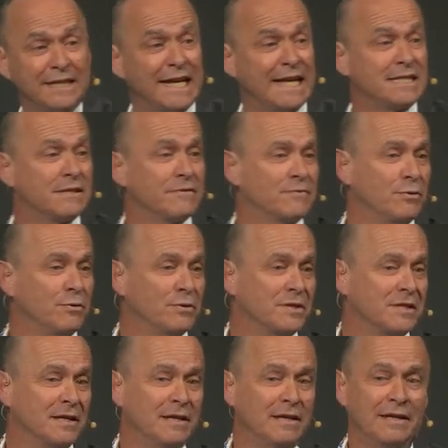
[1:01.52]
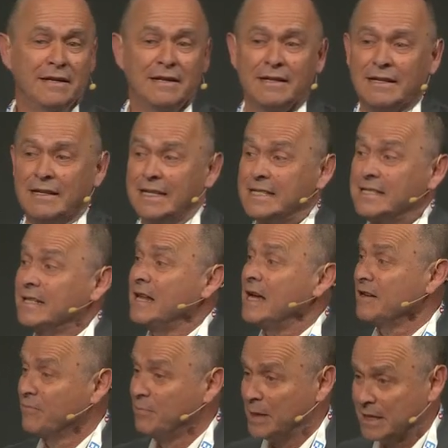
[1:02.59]
finance, of course, is the
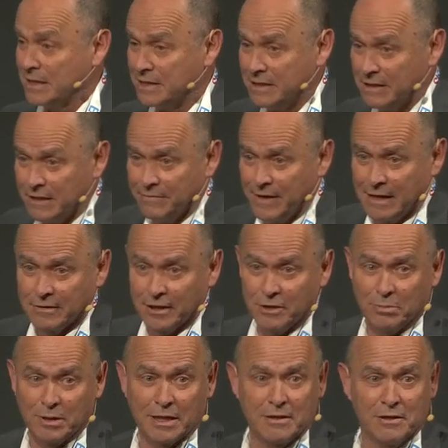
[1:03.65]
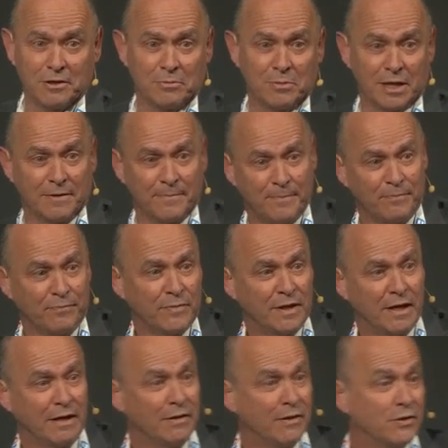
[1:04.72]
lifeblood of our global economy.
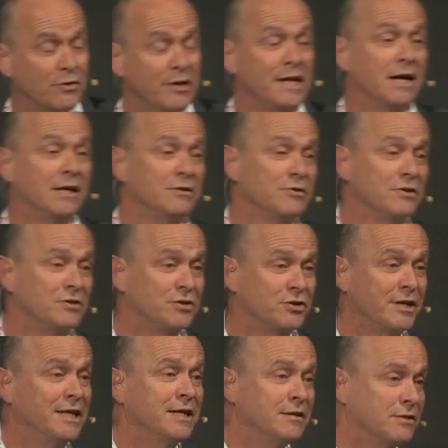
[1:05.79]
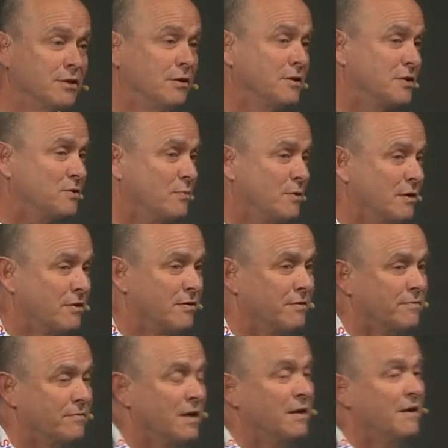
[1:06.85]
Yeah, $300 trillion worth
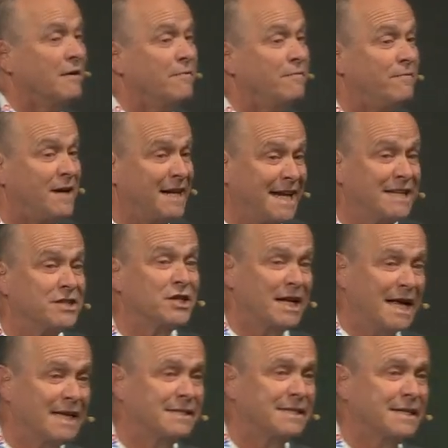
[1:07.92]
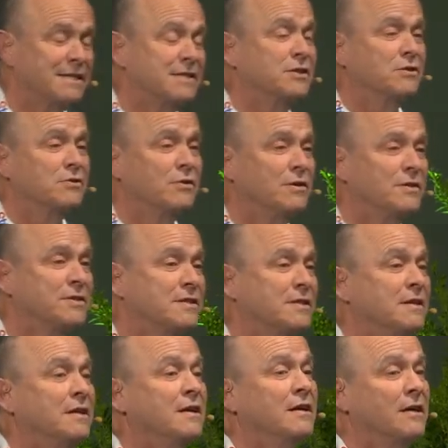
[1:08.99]
of financial assets across
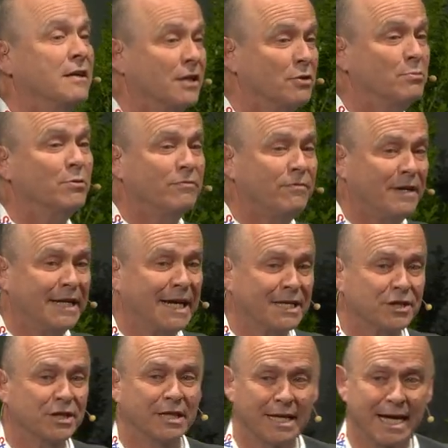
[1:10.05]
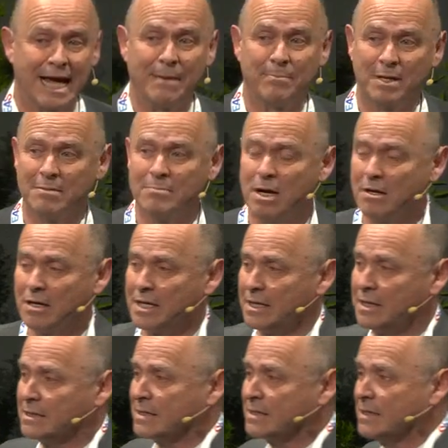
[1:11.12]
global financial and capital
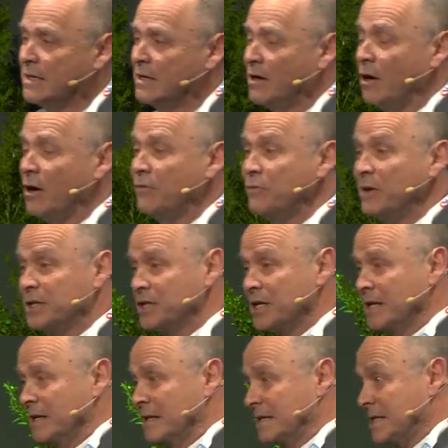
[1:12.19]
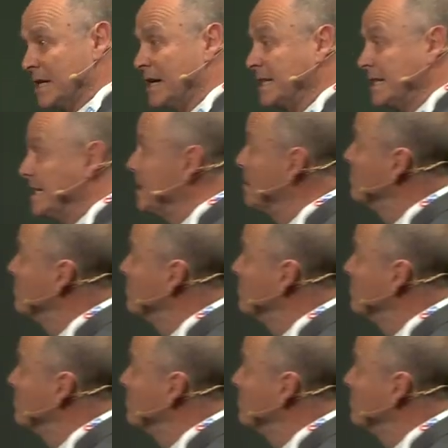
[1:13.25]
markets, of which tiny